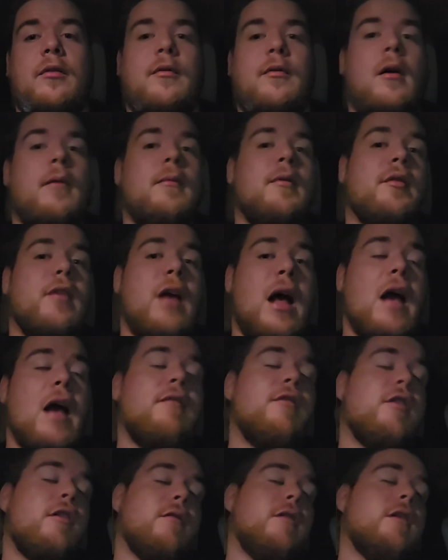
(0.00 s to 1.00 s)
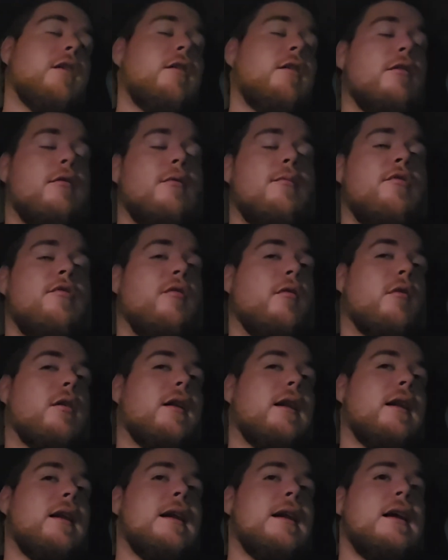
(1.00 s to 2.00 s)
subscribers. I think we can do it before
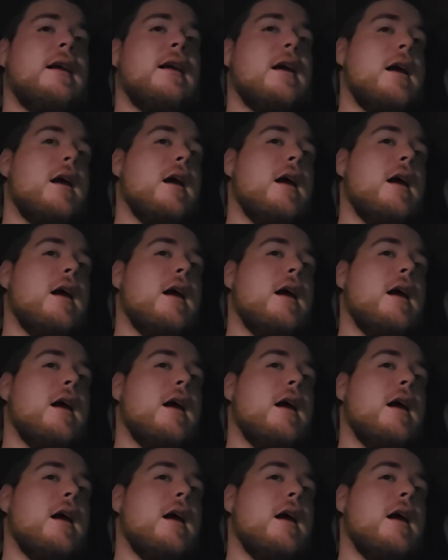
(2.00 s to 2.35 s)
the